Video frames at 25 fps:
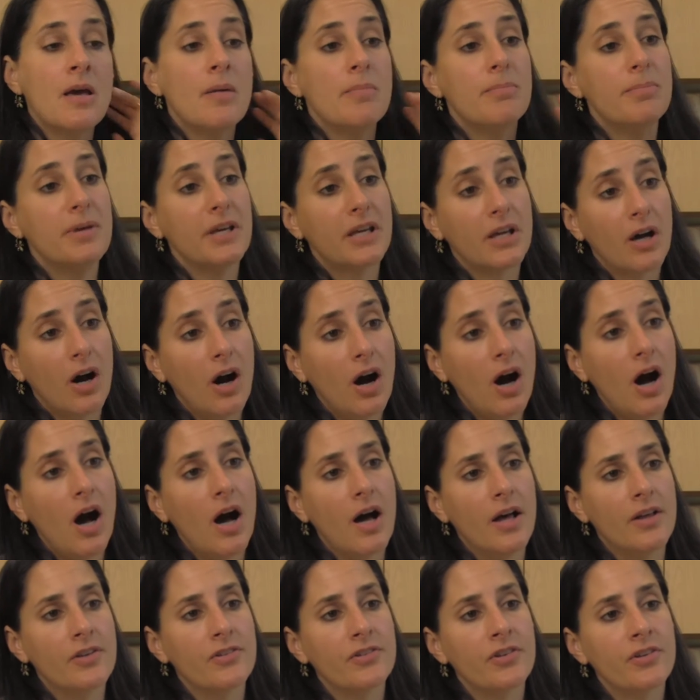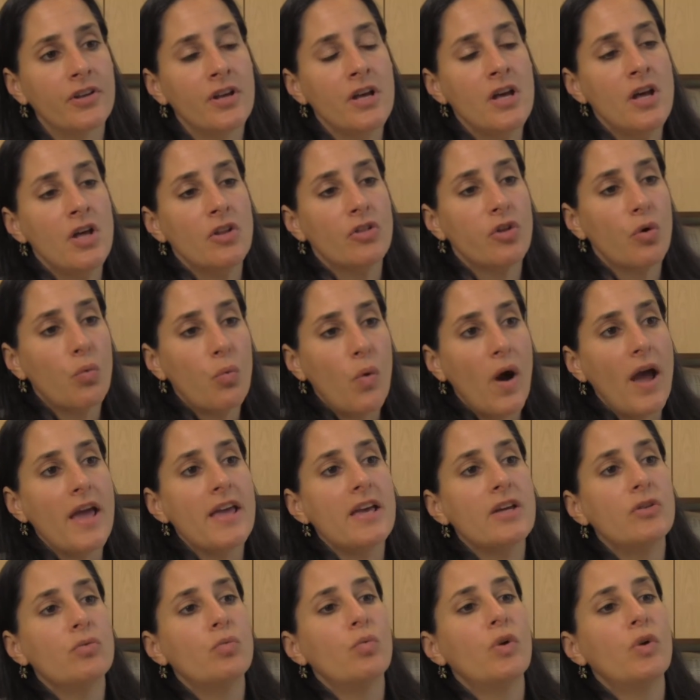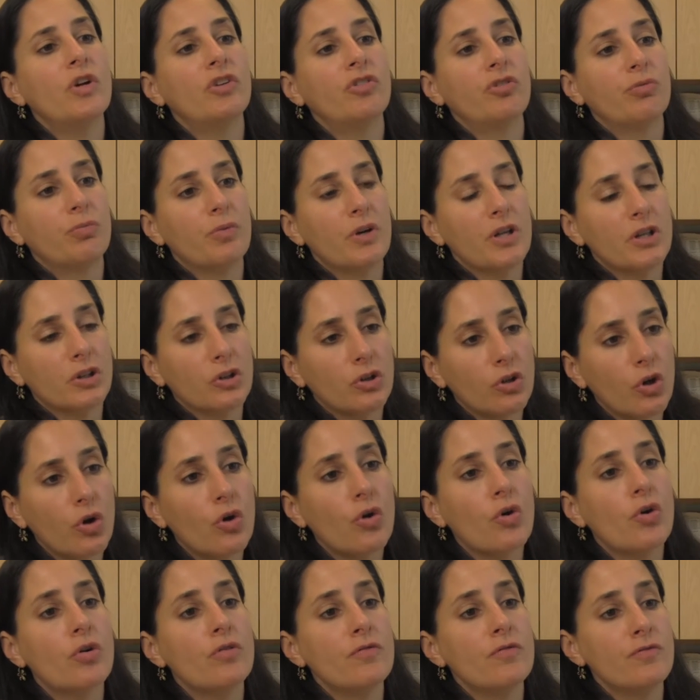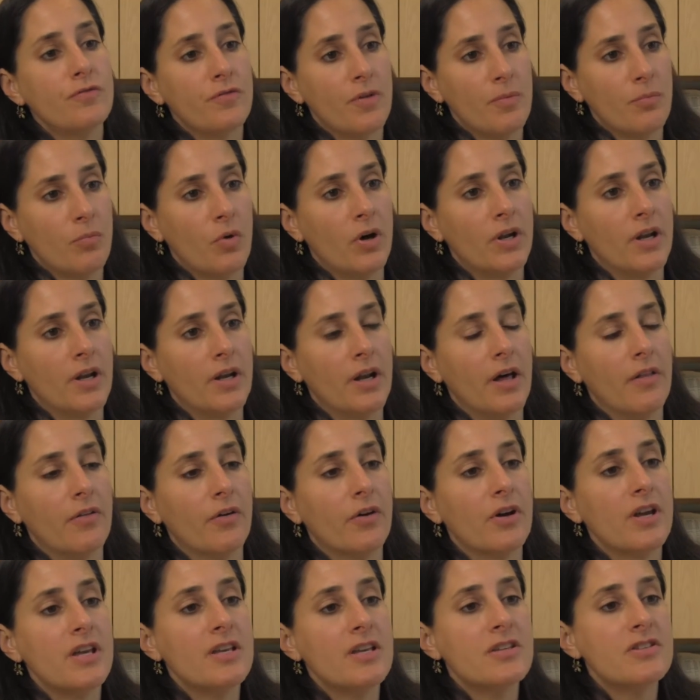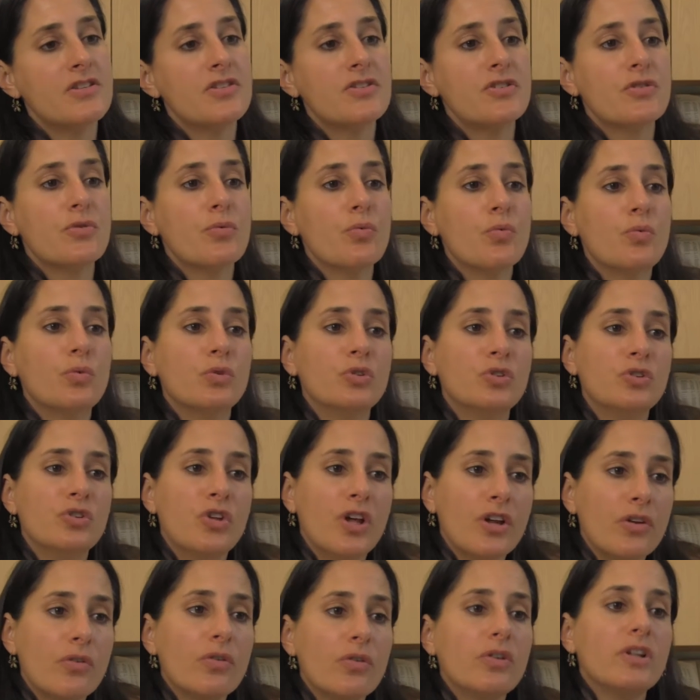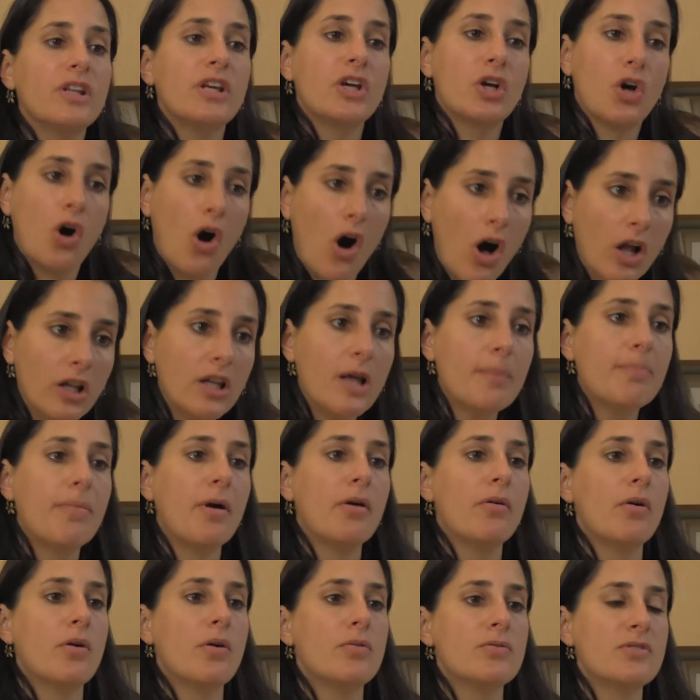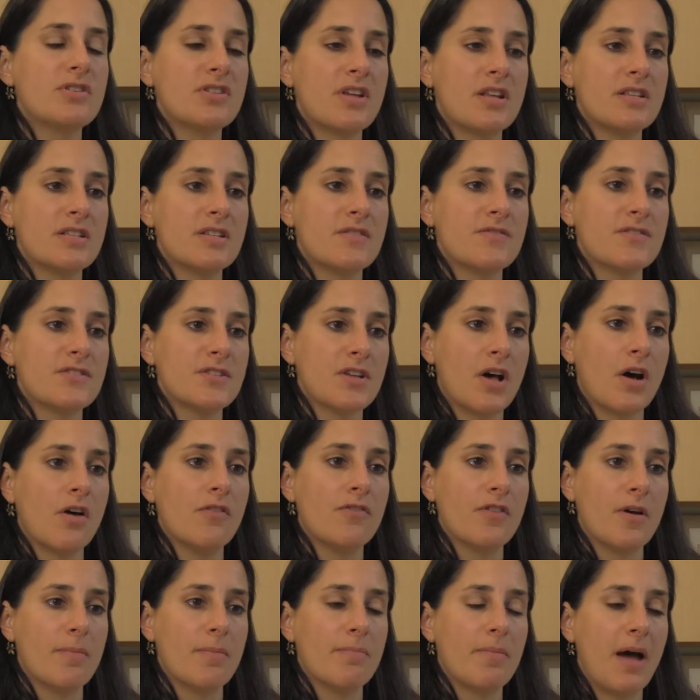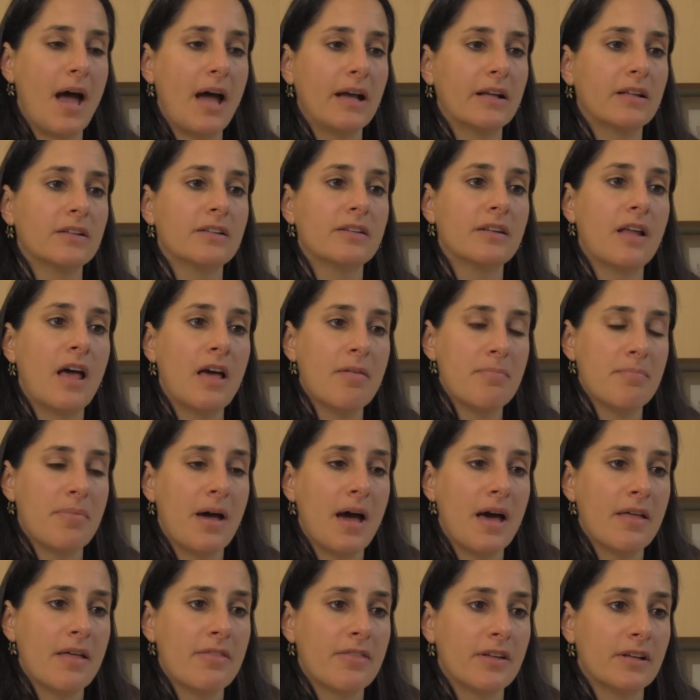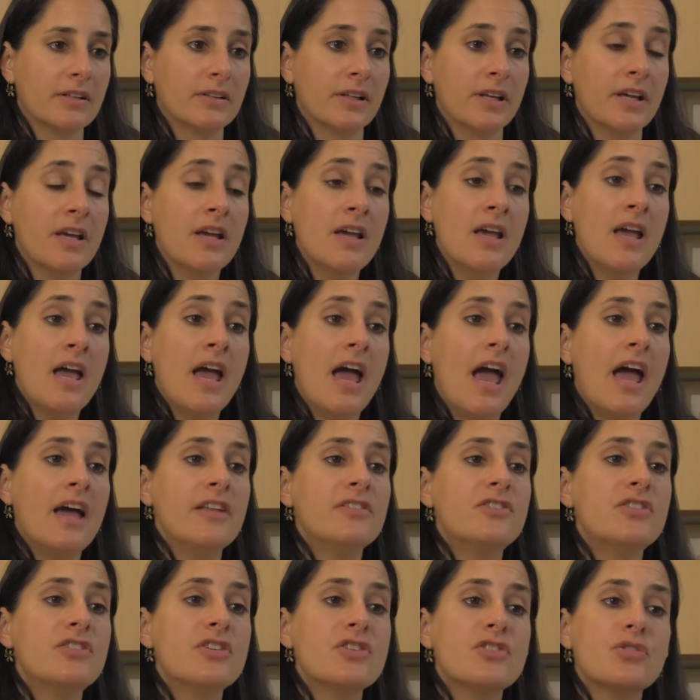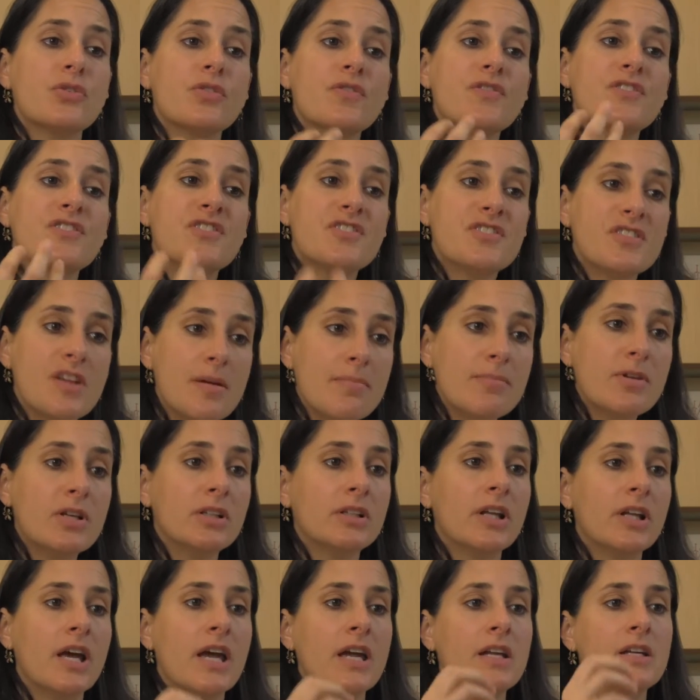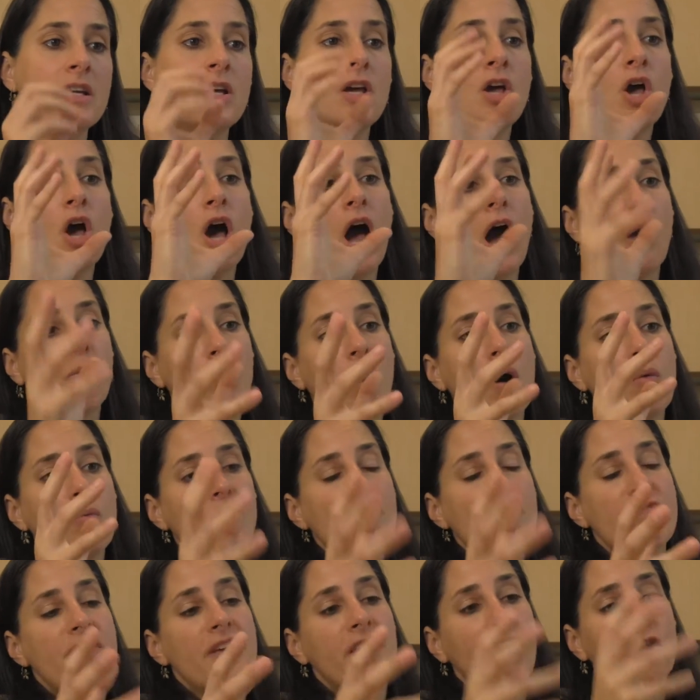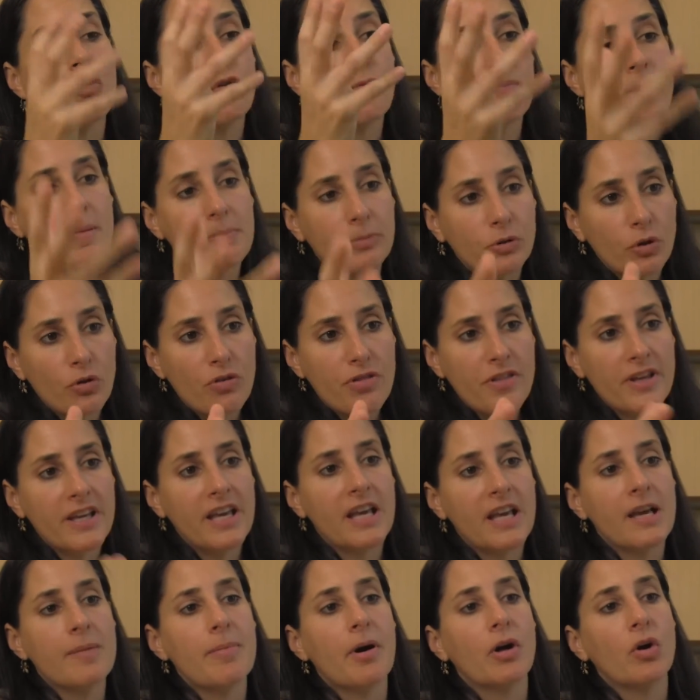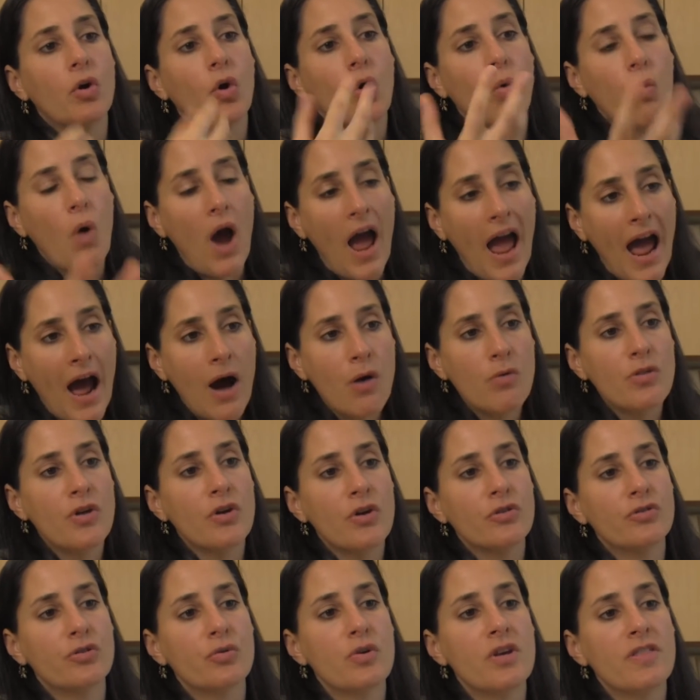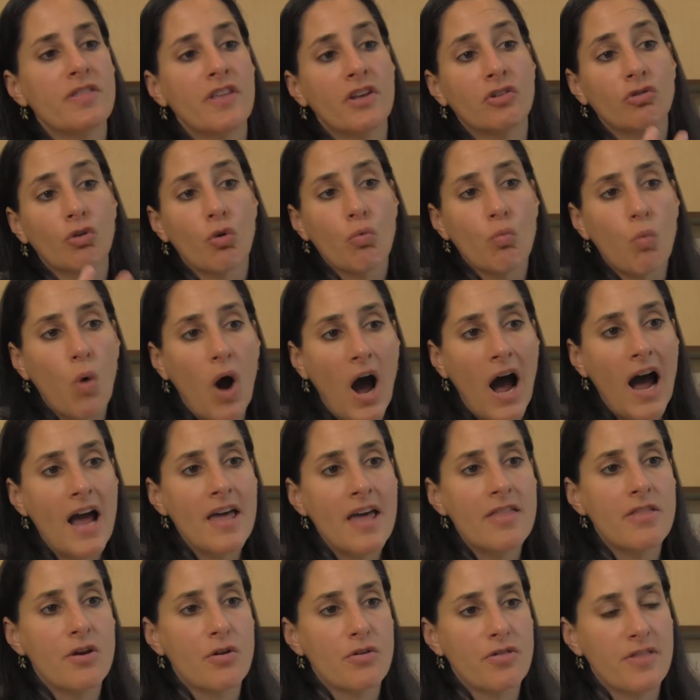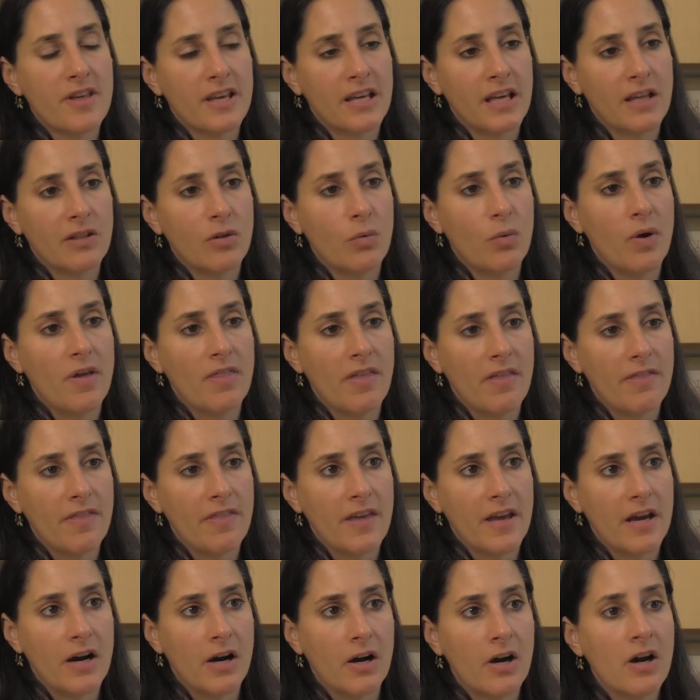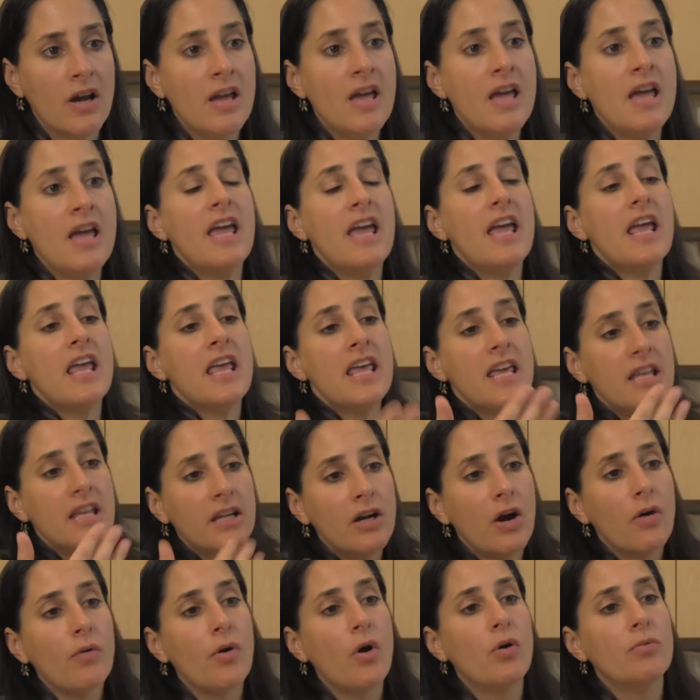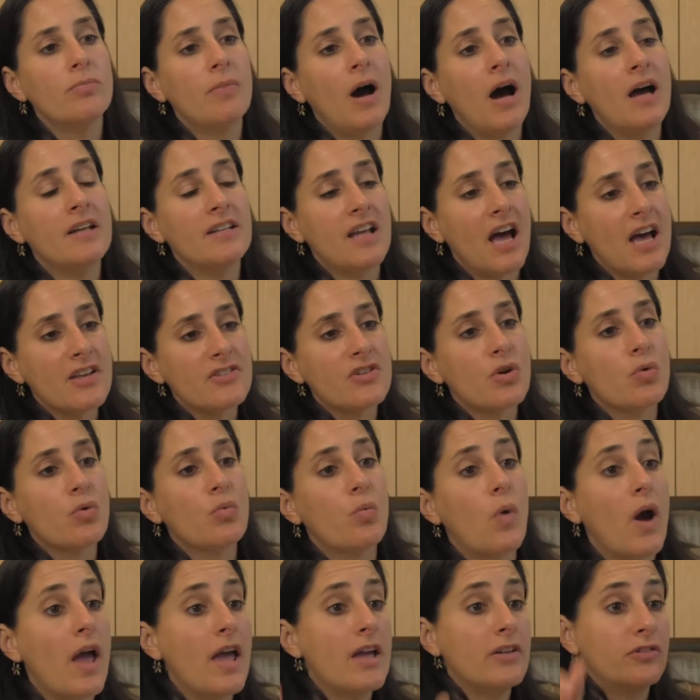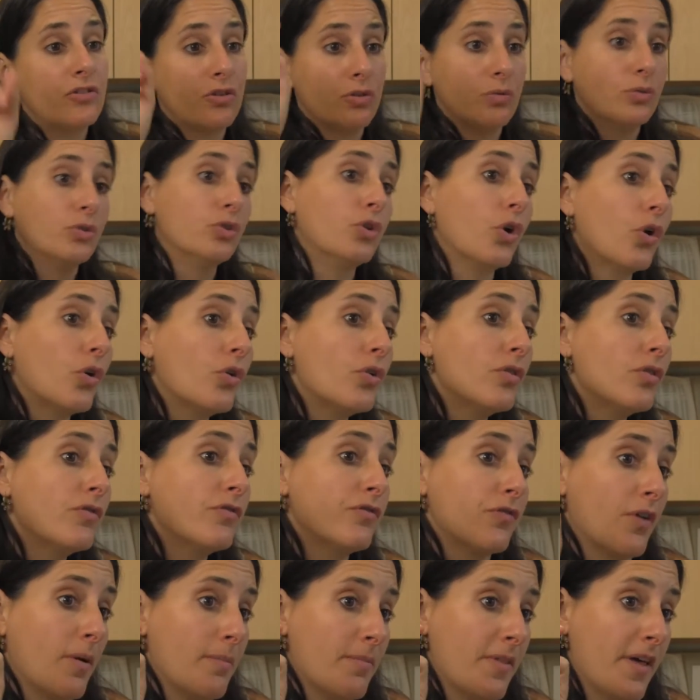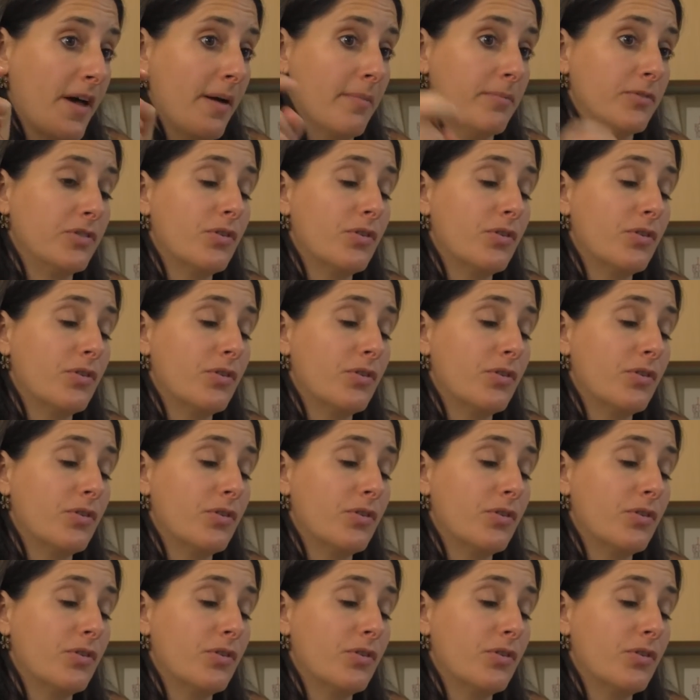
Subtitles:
because the way in which we learn from one another is to literally call up our own sense of self empathically and to sort of simulate what we think other people are thinking about or how they're doing things or why they're thinking the way that they are in our own mind as a way to learn from them.